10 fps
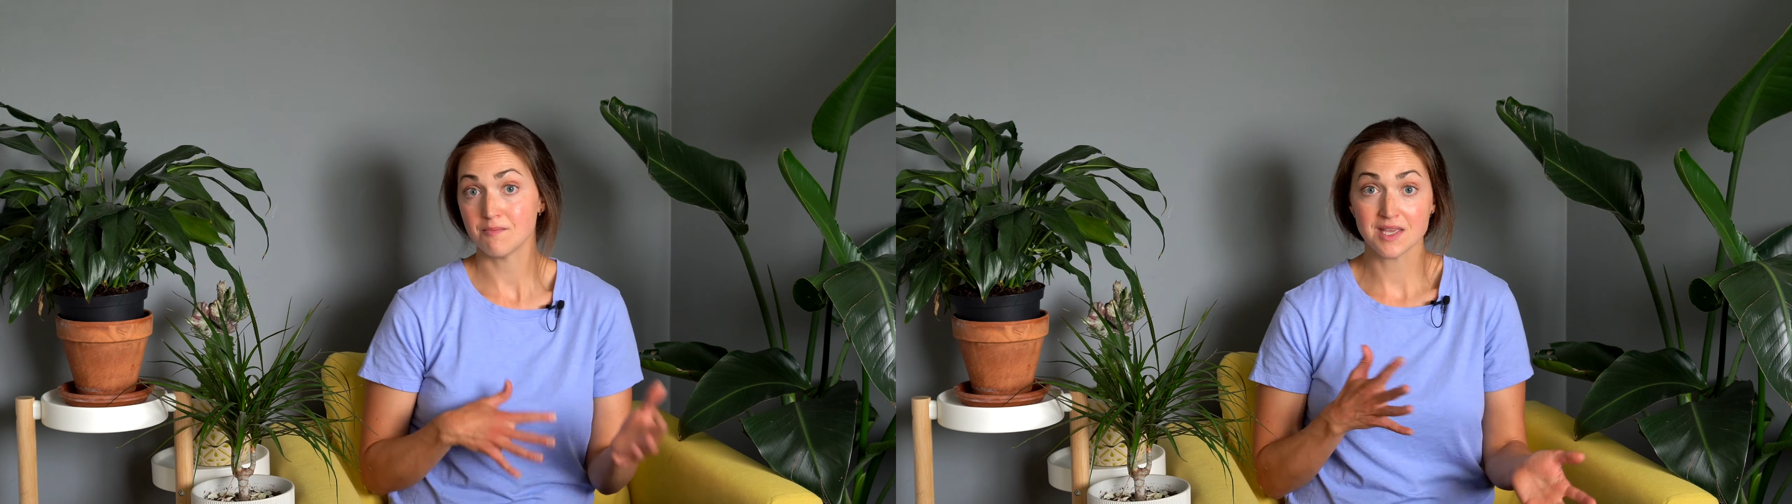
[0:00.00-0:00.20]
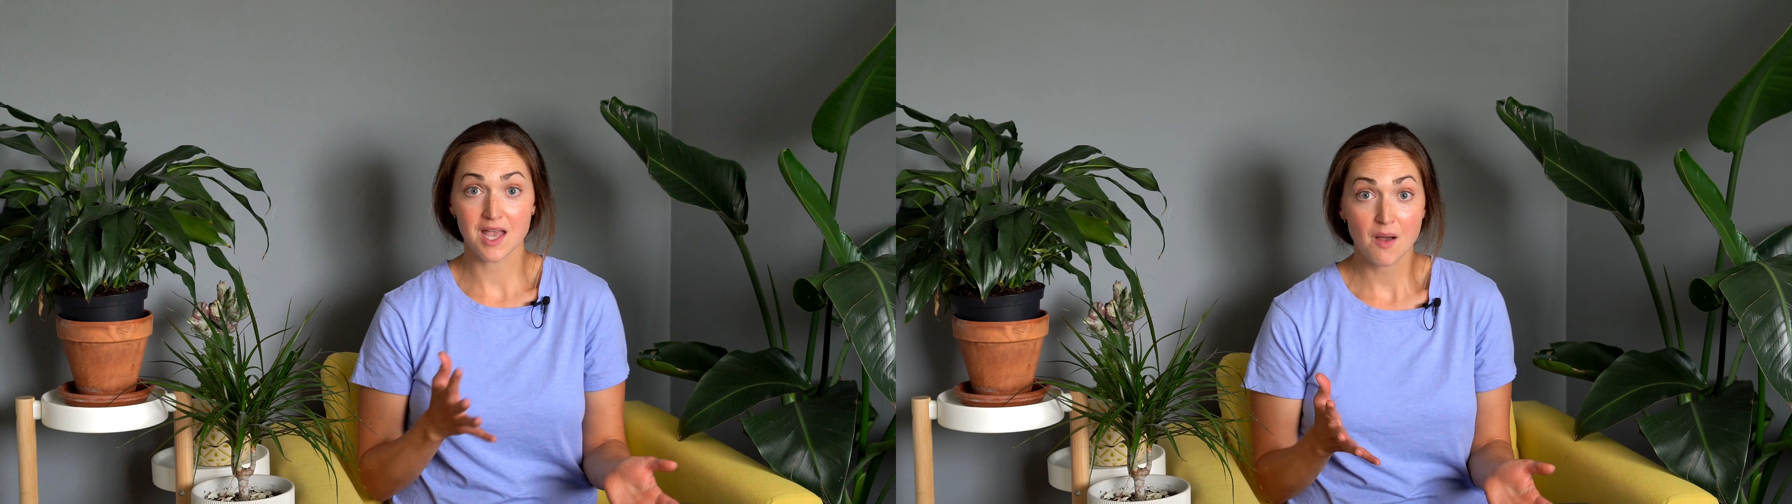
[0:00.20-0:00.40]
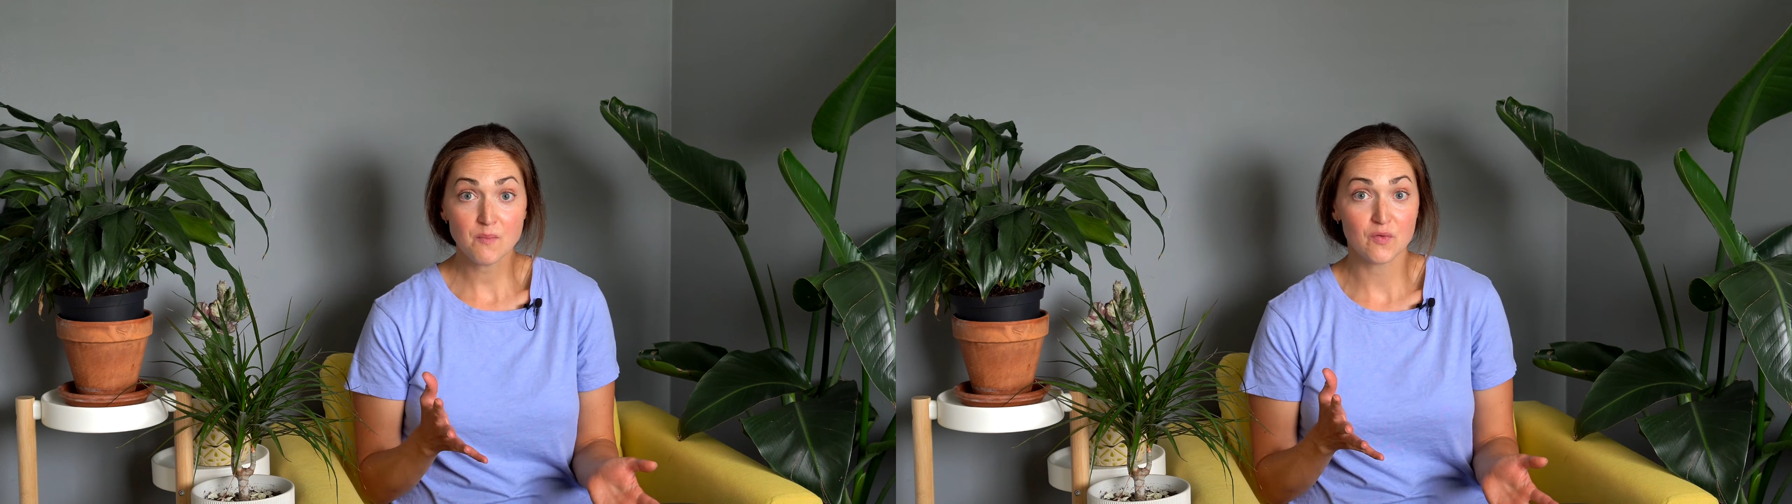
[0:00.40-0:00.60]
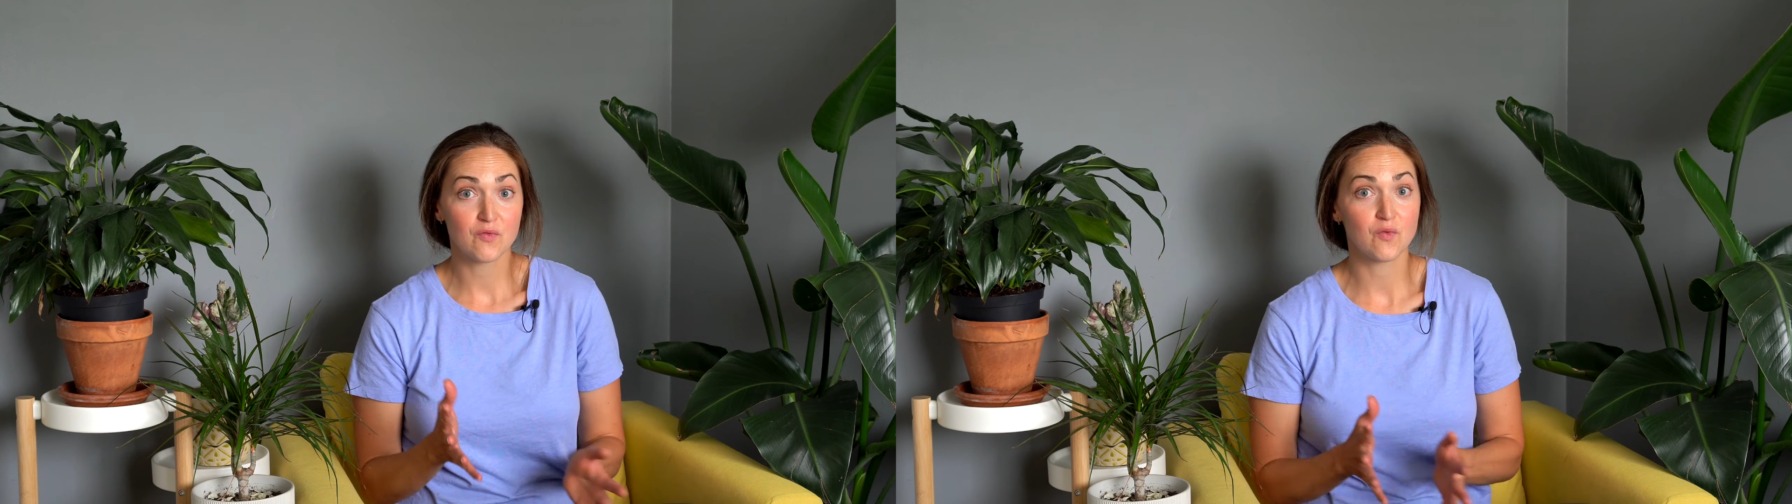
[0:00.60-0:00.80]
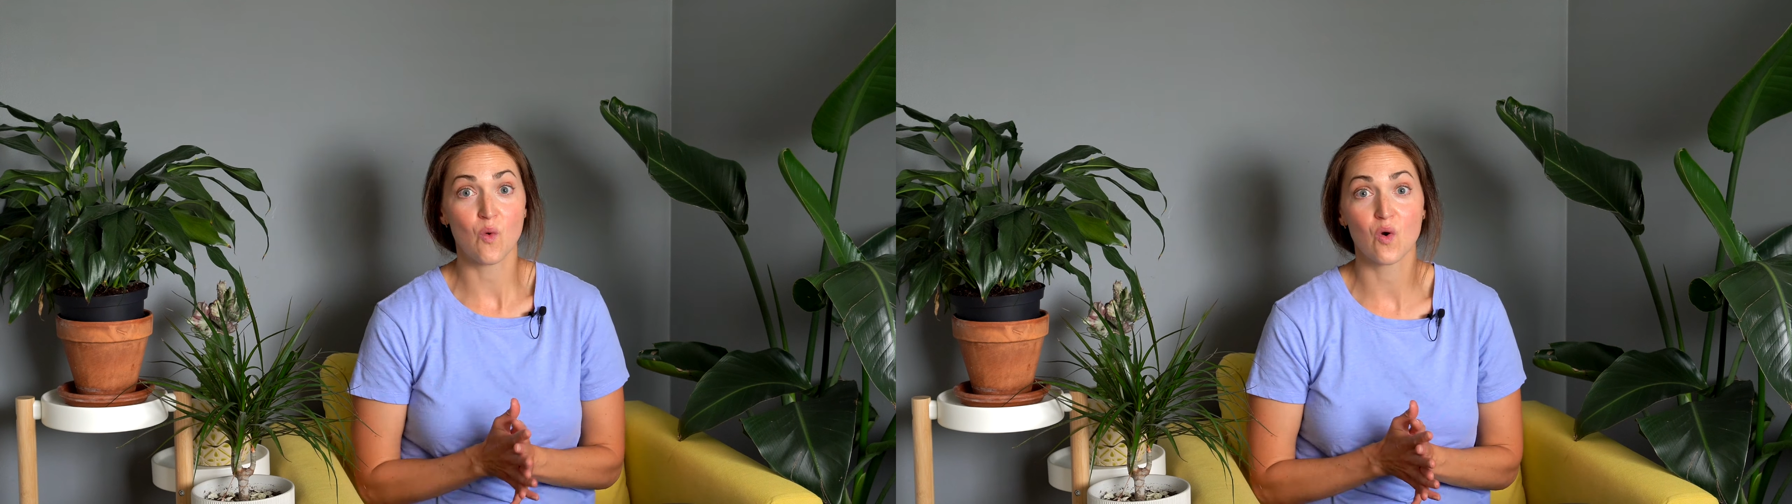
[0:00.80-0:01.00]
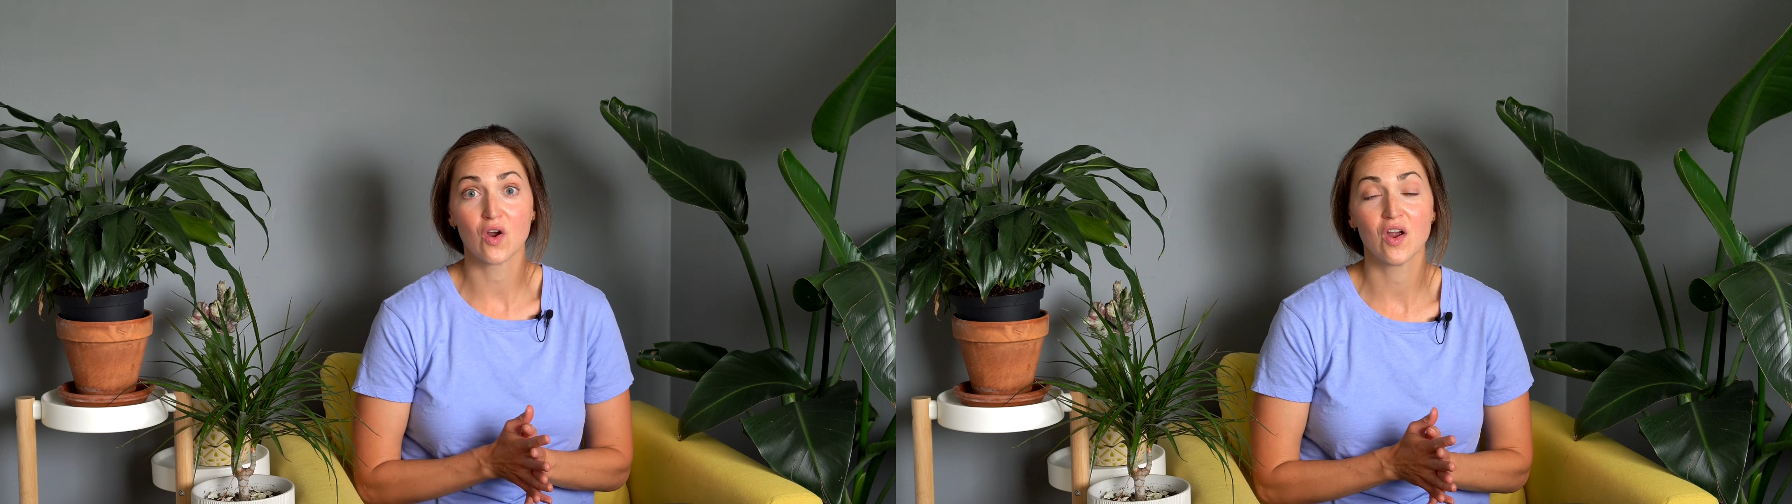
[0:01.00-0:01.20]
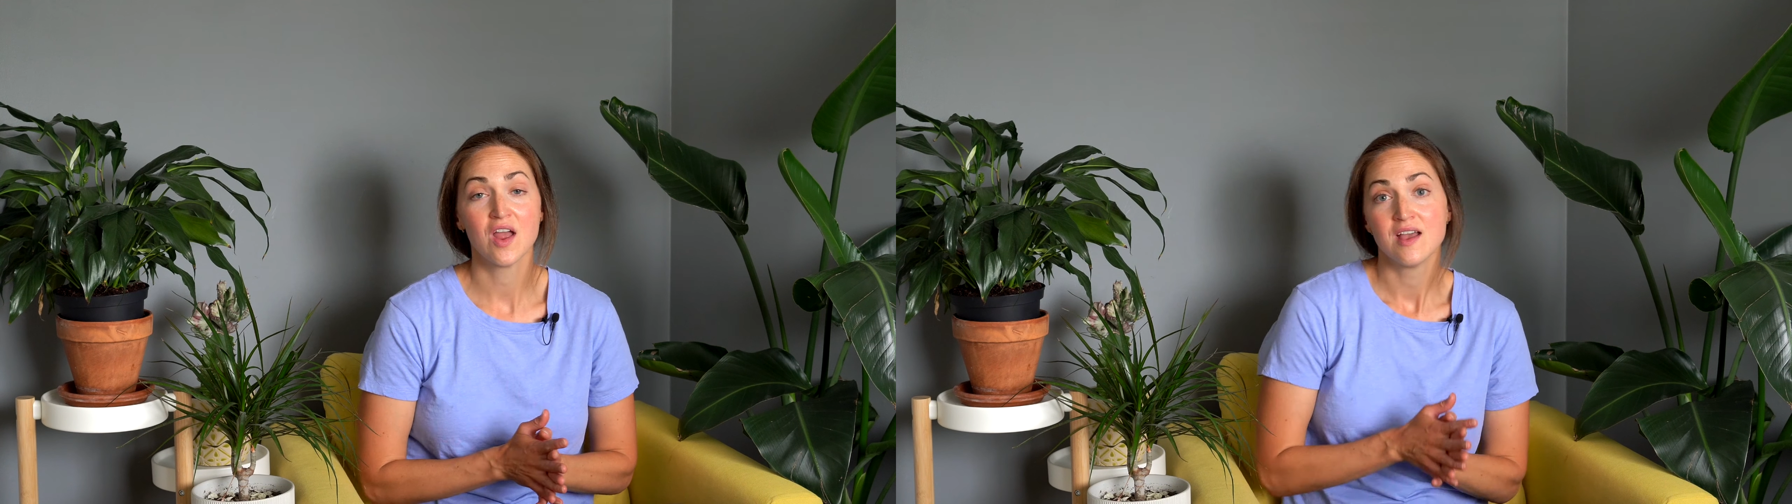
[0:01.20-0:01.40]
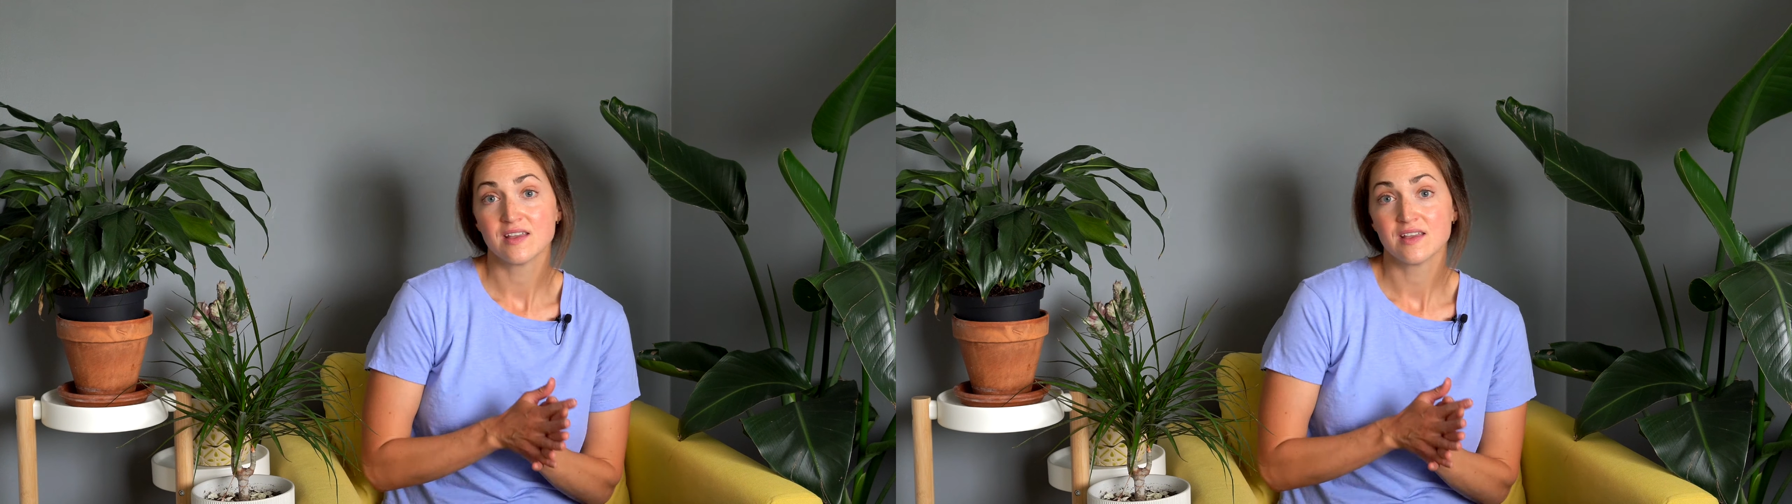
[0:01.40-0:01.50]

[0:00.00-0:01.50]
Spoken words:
me up for